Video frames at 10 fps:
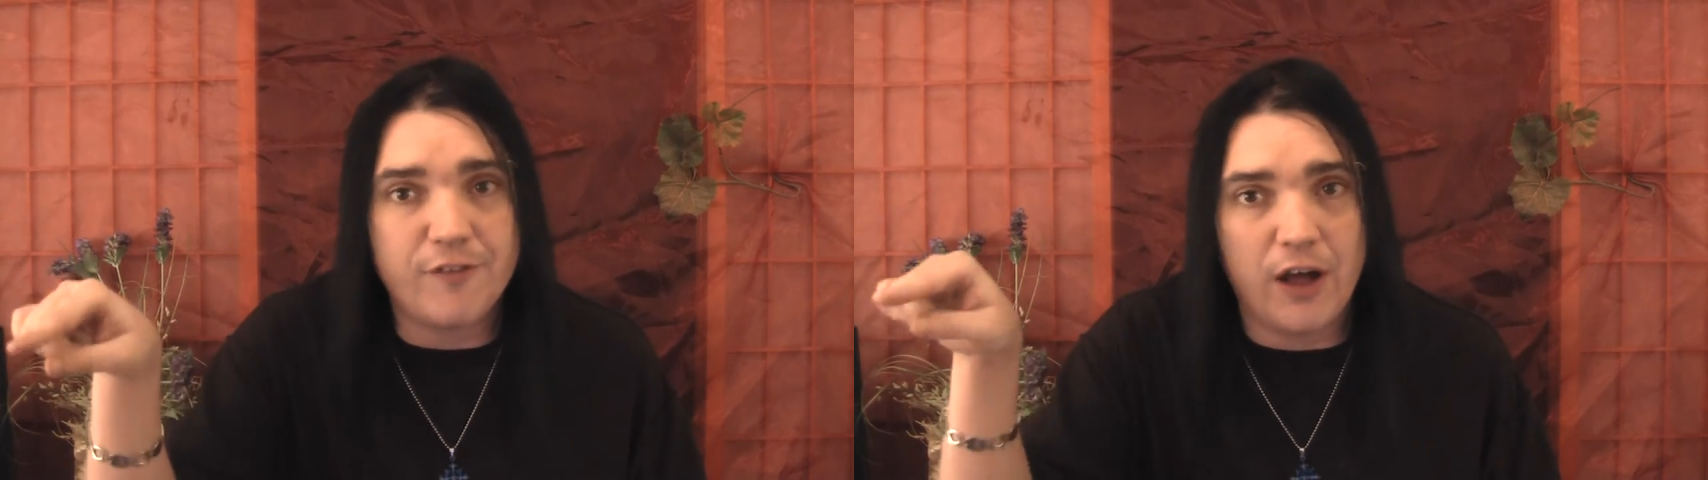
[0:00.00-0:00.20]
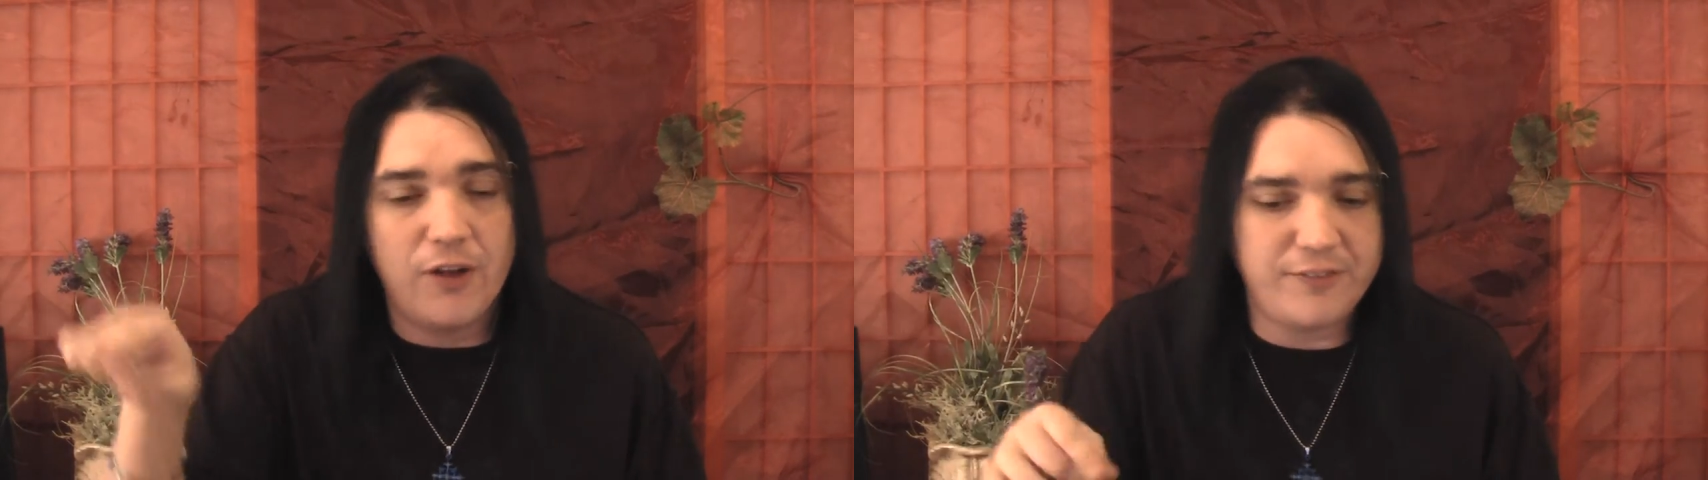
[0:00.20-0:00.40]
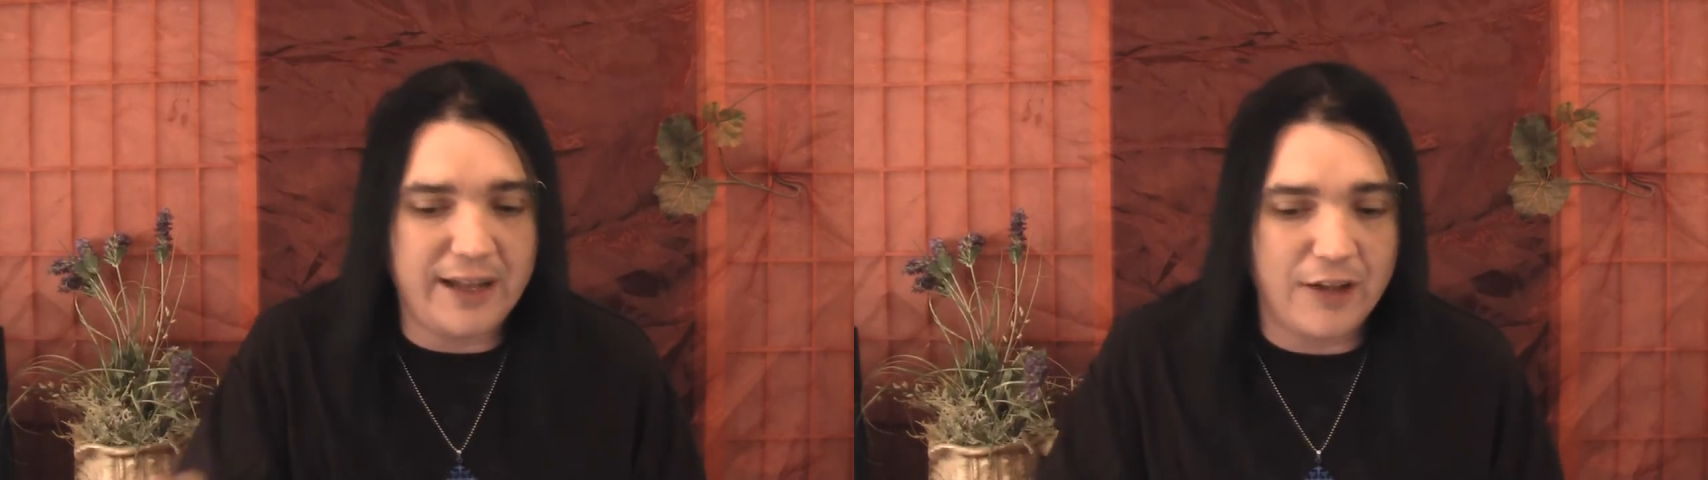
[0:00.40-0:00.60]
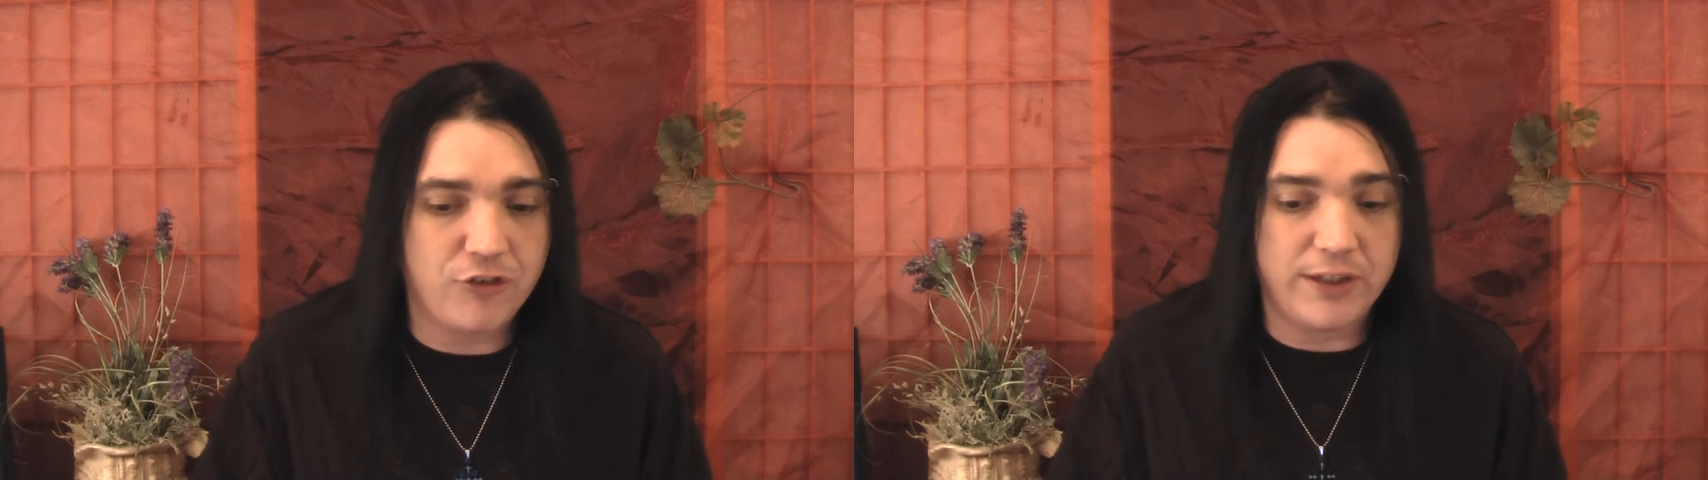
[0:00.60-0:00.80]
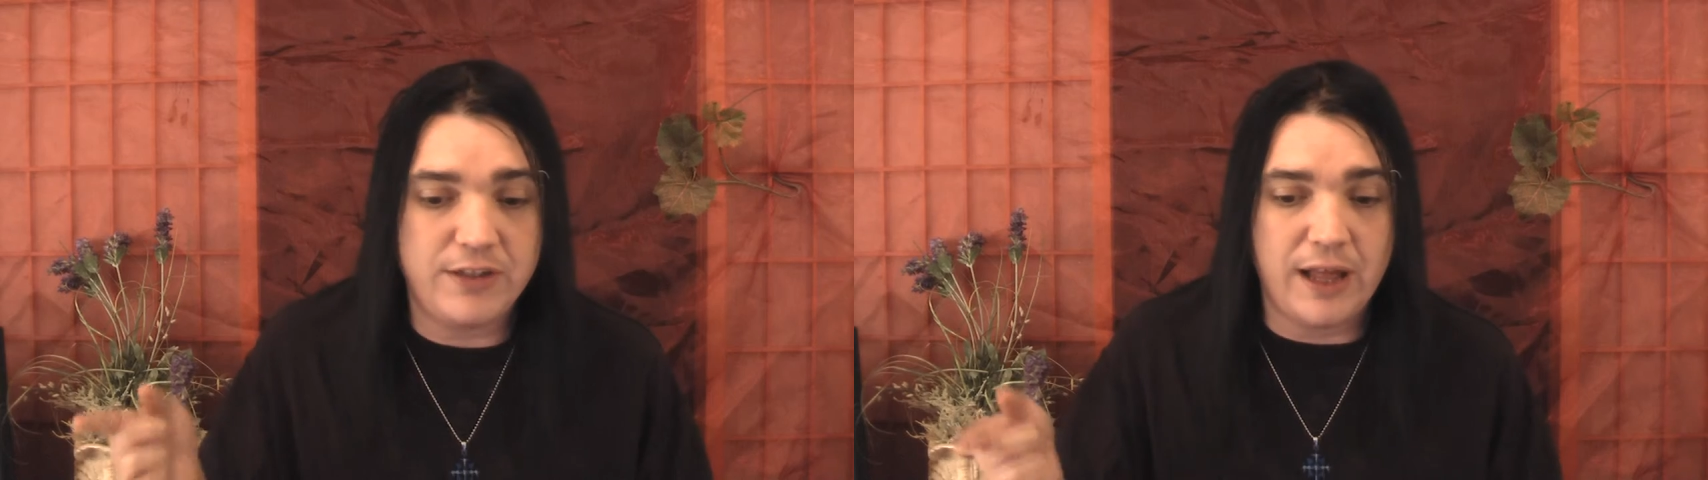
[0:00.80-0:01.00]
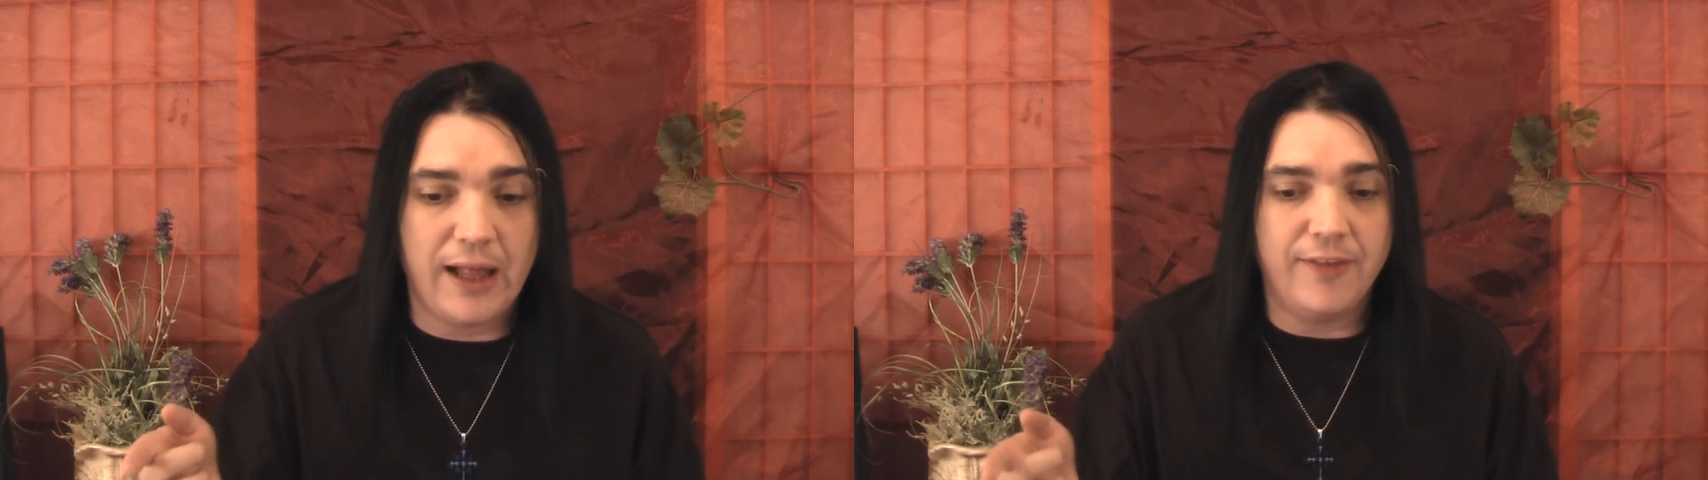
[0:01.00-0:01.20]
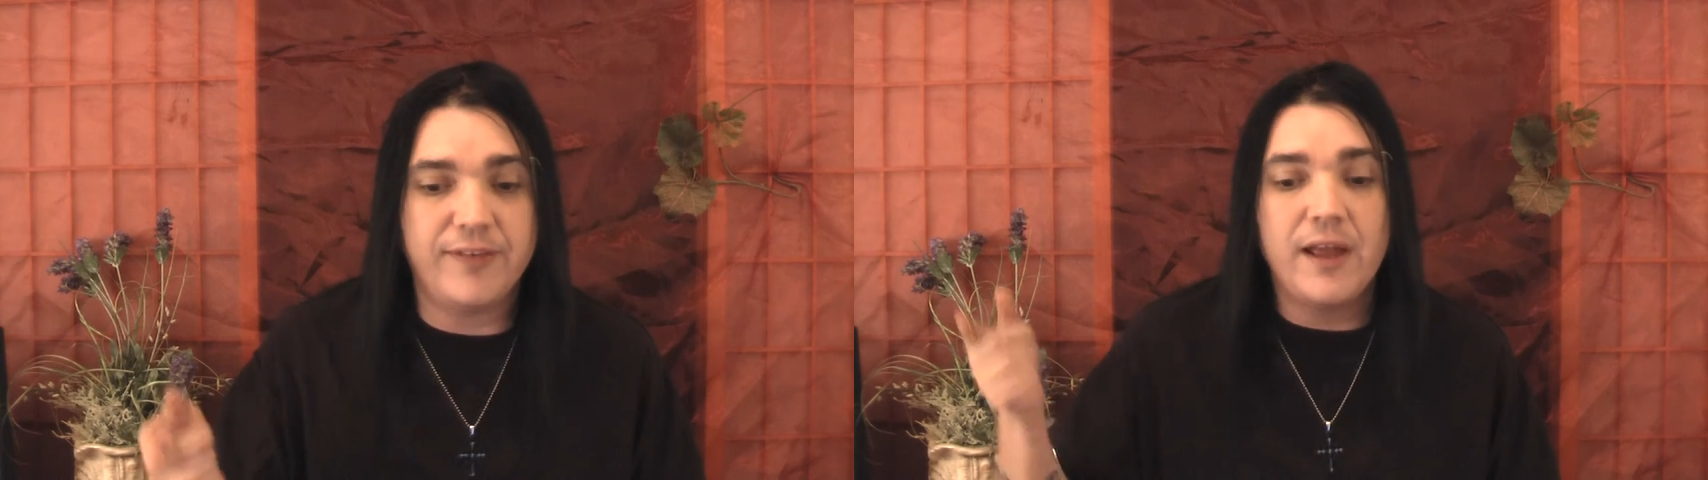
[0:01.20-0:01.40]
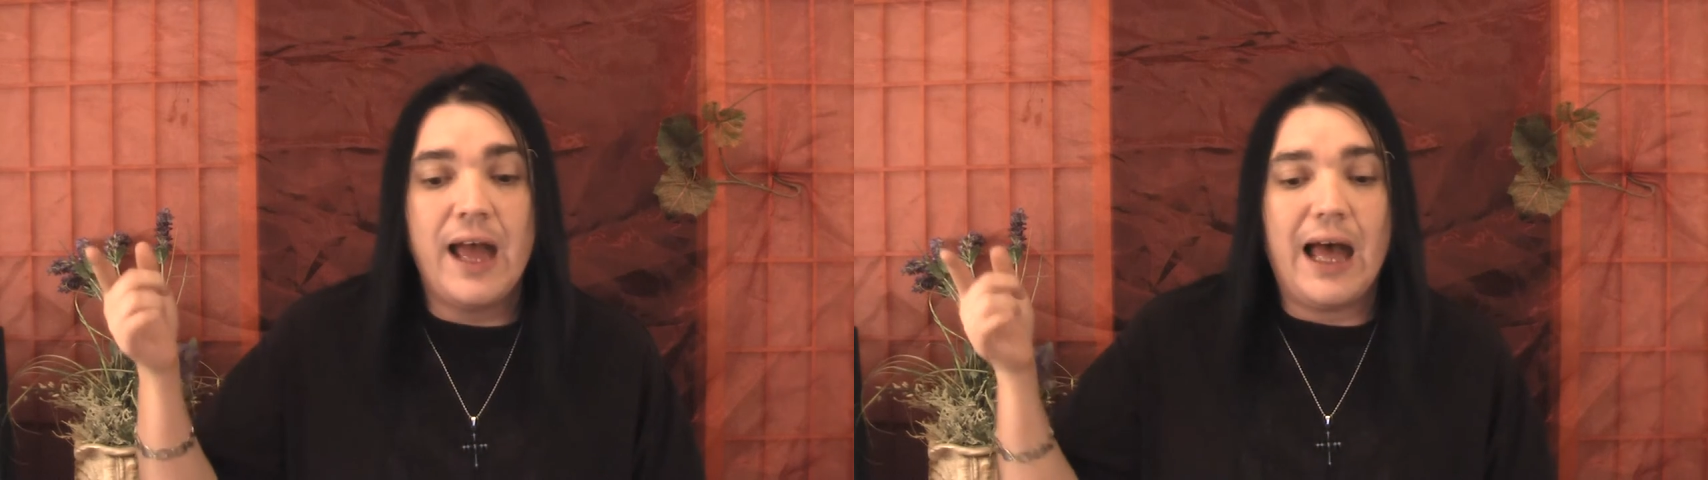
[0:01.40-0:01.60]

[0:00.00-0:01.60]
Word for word: false. It actually does.